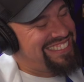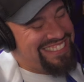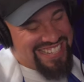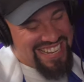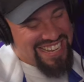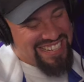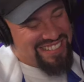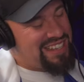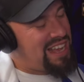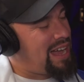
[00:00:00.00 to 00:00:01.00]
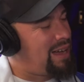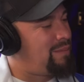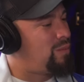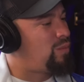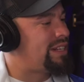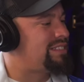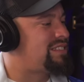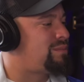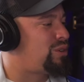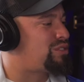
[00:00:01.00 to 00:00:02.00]
Yeah. What is
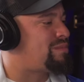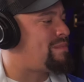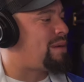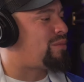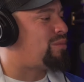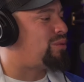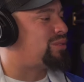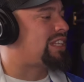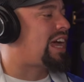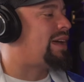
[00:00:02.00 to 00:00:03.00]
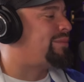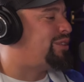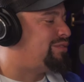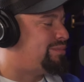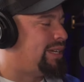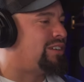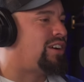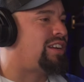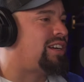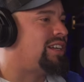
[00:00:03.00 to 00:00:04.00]
the most memorable time you've been
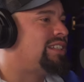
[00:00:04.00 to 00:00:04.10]
on